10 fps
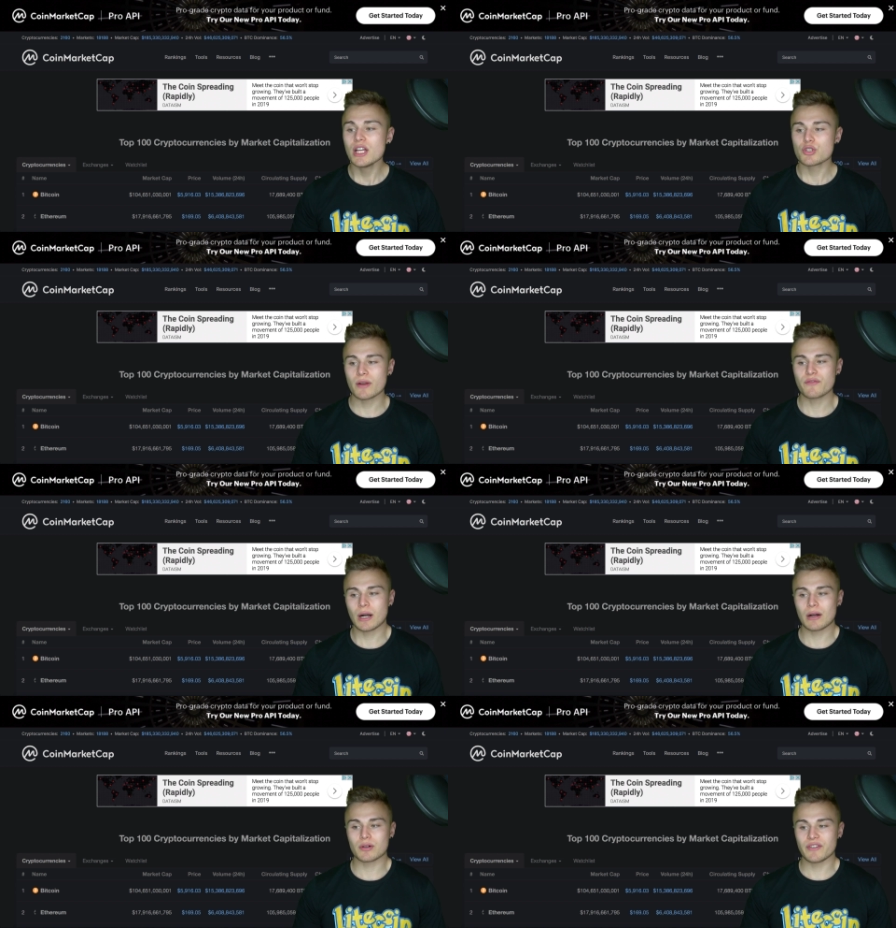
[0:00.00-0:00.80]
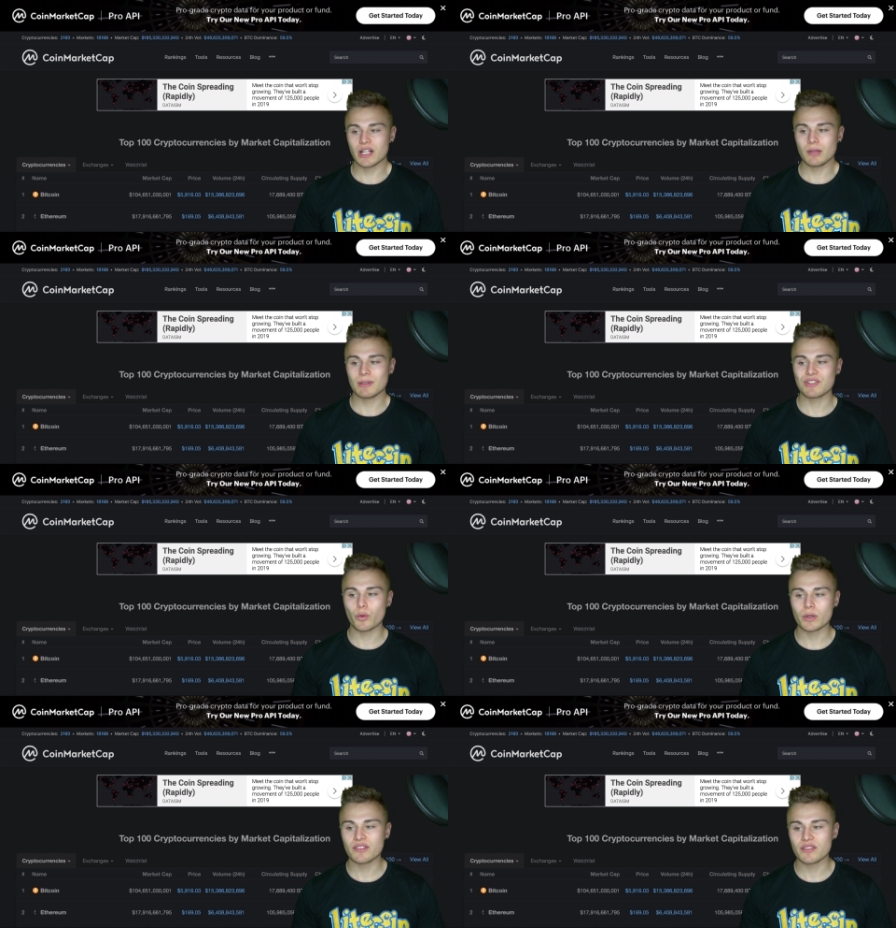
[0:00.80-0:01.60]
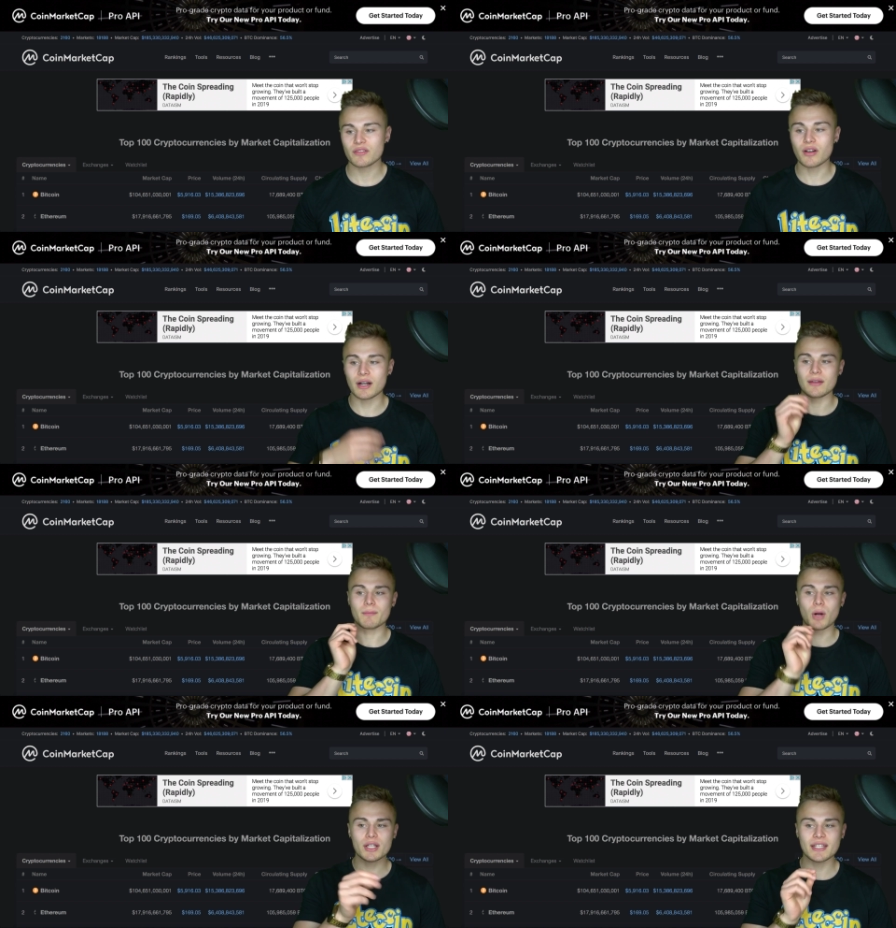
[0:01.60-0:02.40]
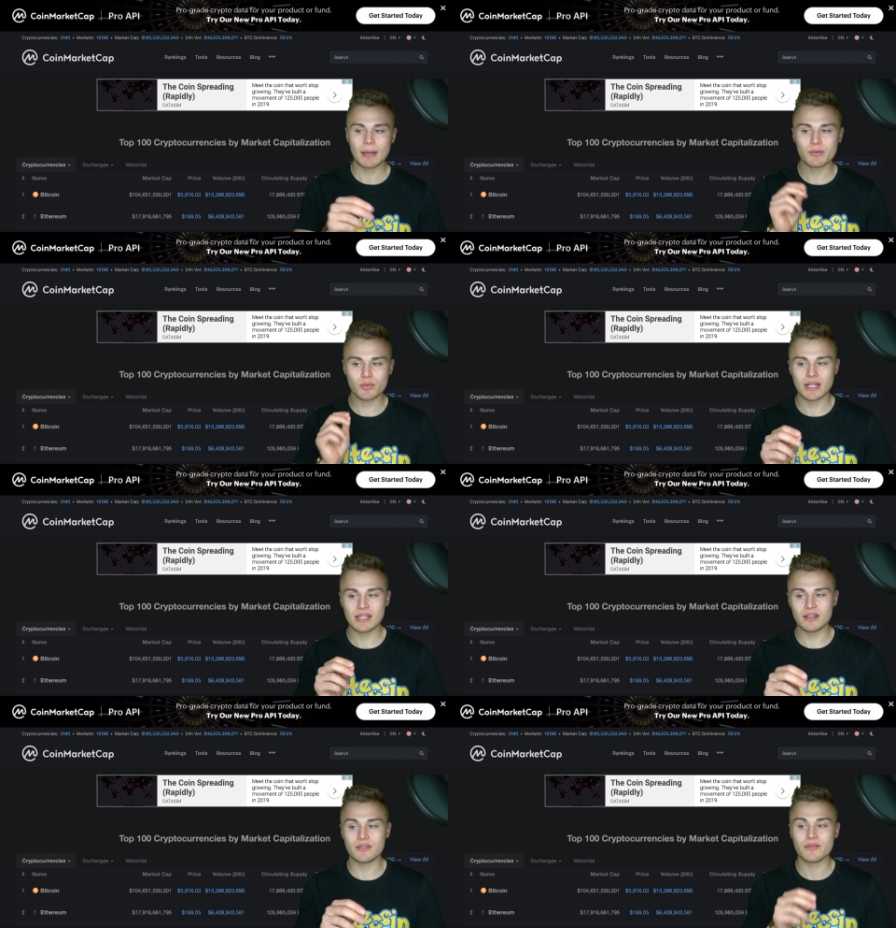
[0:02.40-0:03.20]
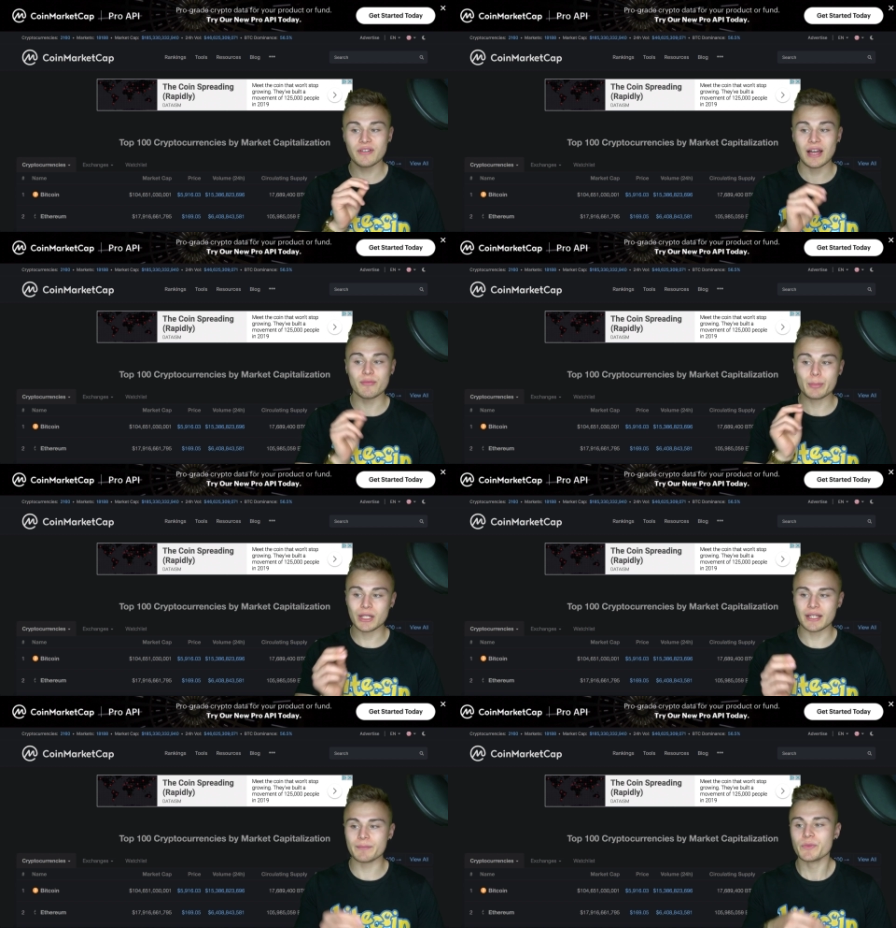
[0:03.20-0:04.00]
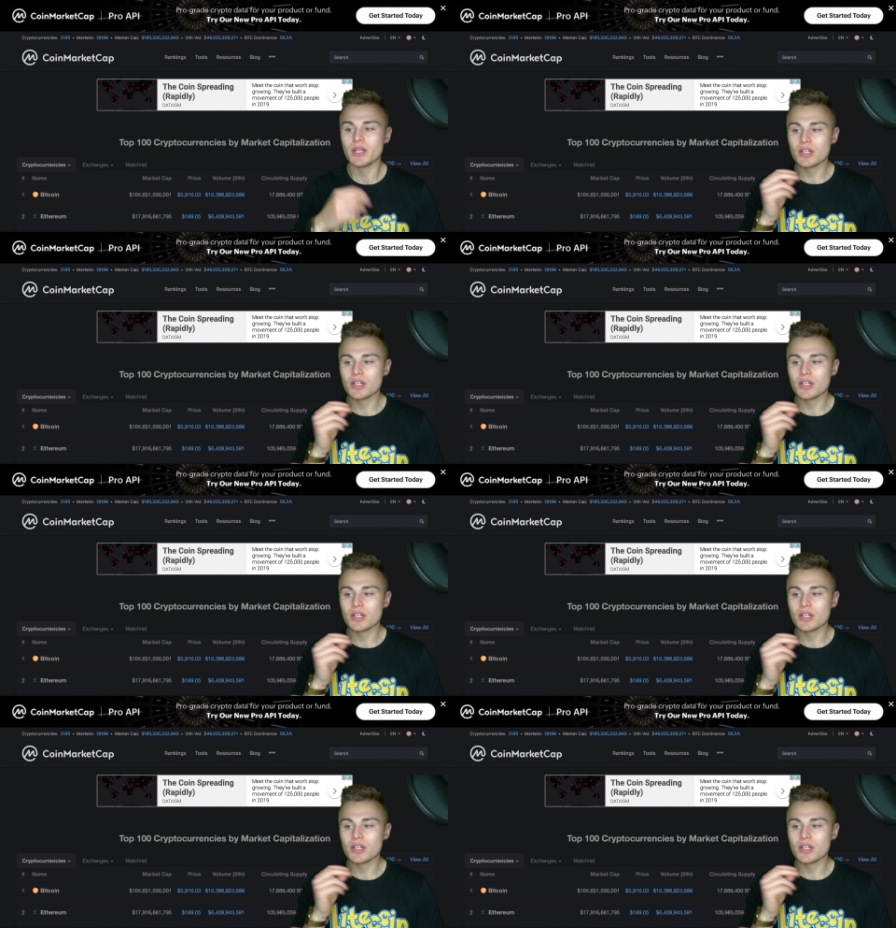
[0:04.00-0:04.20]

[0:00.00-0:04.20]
24-hour volume is 40. Sorry, market cap is 185 billion.